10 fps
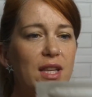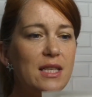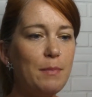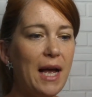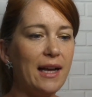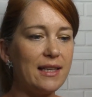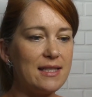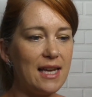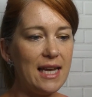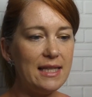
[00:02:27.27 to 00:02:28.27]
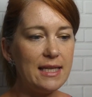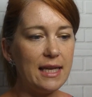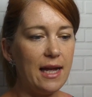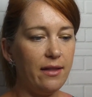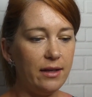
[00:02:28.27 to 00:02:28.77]
this pack is 80
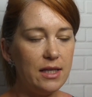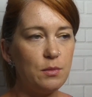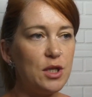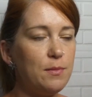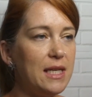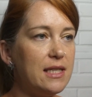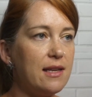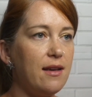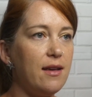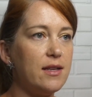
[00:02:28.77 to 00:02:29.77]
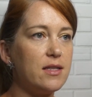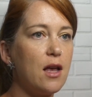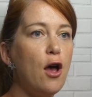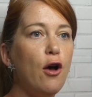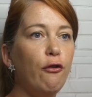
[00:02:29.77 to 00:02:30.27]
calories, which means it is
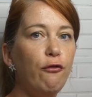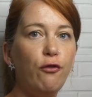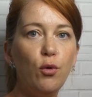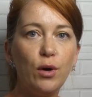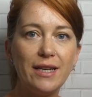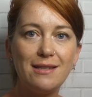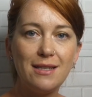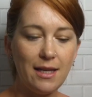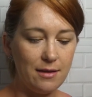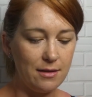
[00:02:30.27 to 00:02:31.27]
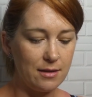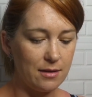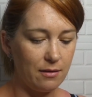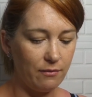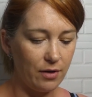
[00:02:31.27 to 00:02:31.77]
4
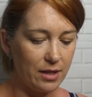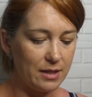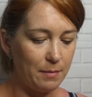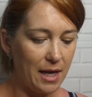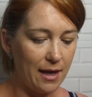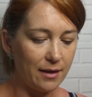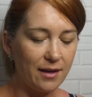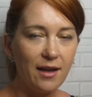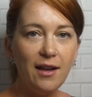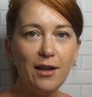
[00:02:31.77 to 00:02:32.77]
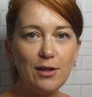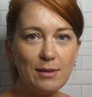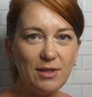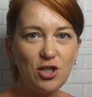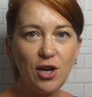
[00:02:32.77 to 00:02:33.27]
sins for this pack. So
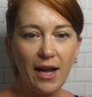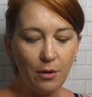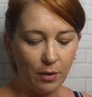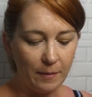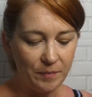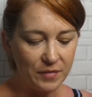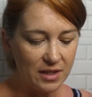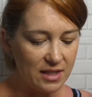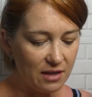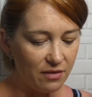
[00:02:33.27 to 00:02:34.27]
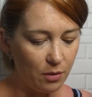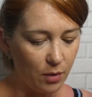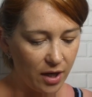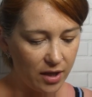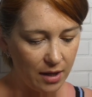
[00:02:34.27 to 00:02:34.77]
I'm going to try one and see if they're
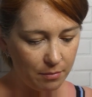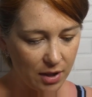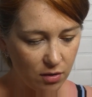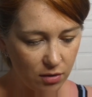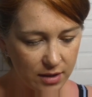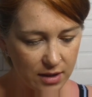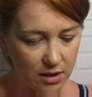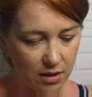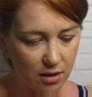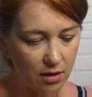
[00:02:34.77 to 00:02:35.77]
worth it, because